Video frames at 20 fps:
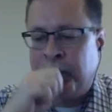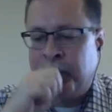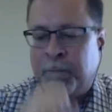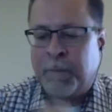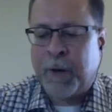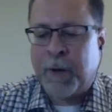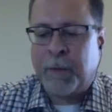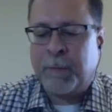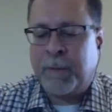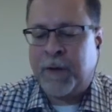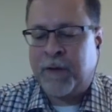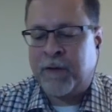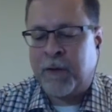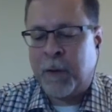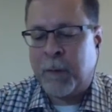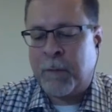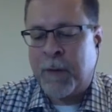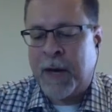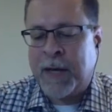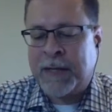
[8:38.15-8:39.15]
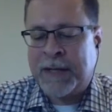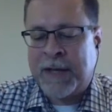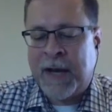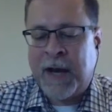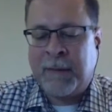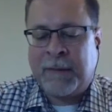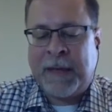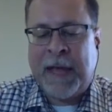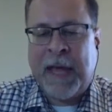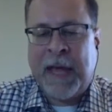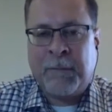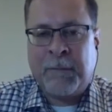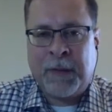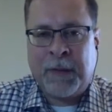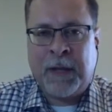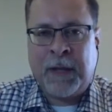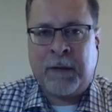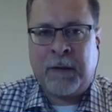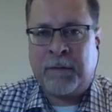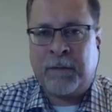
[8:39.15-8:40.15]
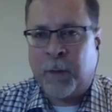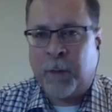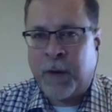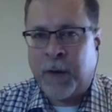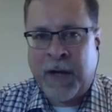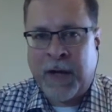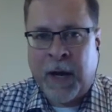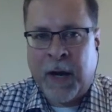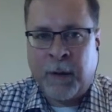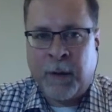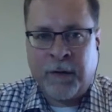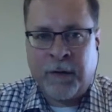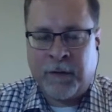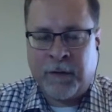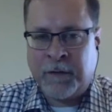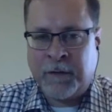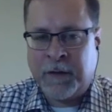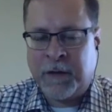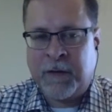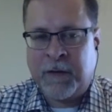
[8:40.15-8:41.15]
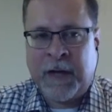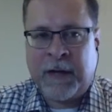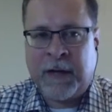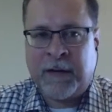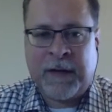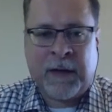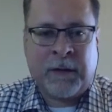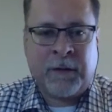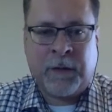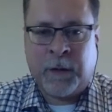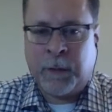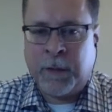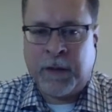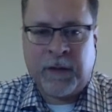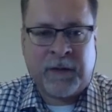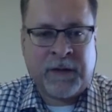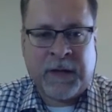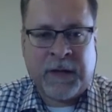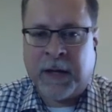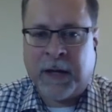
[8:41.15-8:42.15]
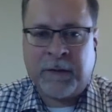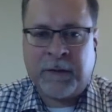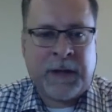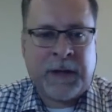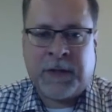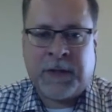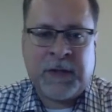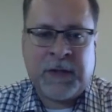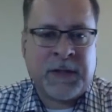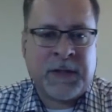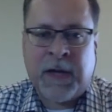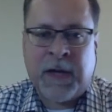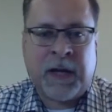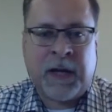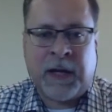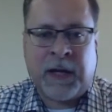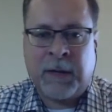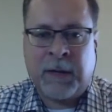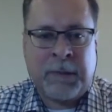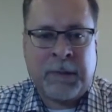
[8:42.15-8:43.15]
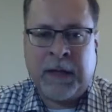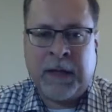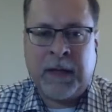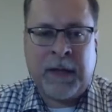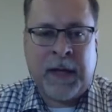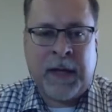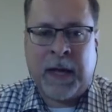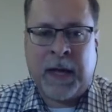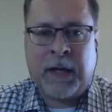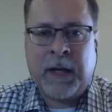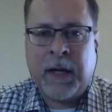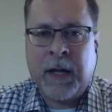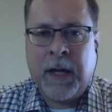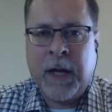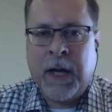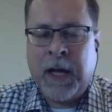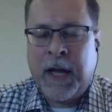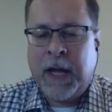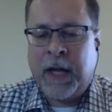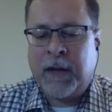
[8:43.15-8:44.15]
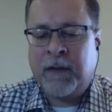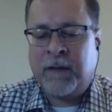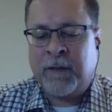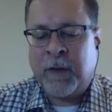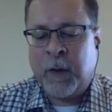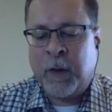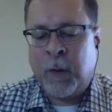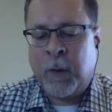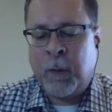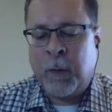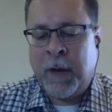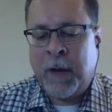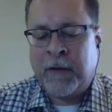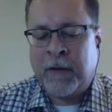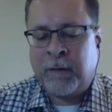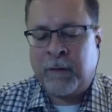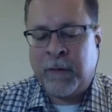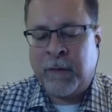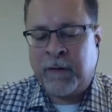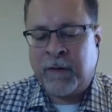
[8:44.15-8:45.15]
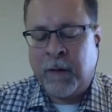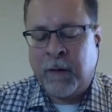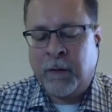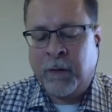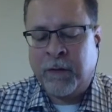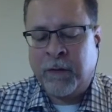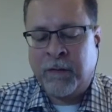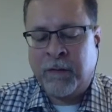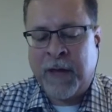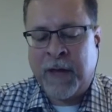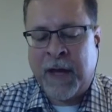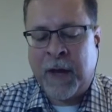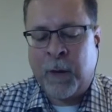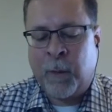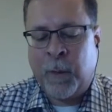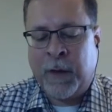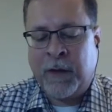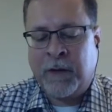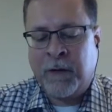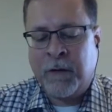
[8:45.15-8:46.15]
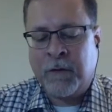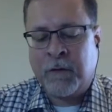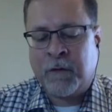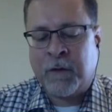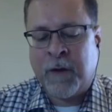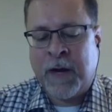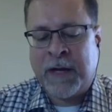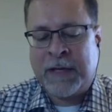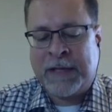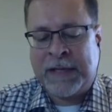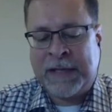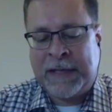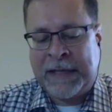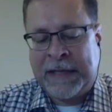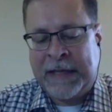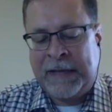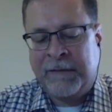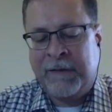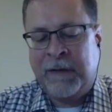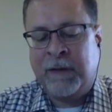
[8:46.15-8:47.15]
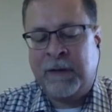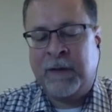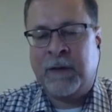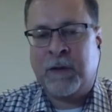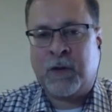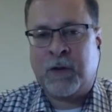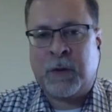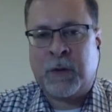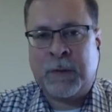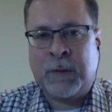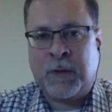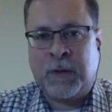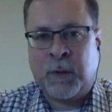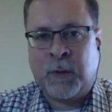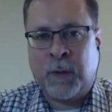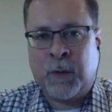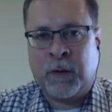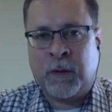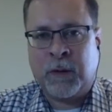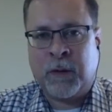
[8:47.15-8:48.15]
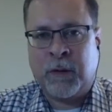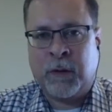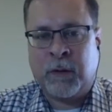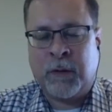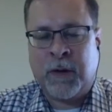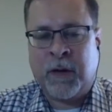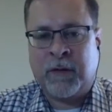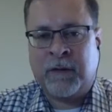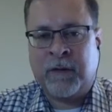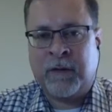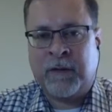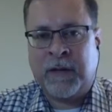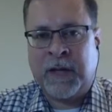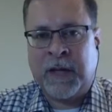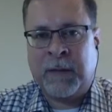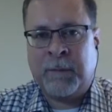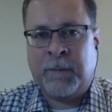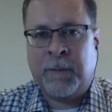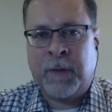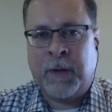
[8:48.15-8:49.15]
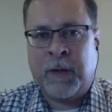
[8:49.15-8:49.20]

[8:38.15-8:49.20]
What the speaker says: Pardon me. So my time can't be 40 hours of just head down doing stuff. It's just not going to be that. And so as a result of that, we don't try to evenly distribute the workload across the team.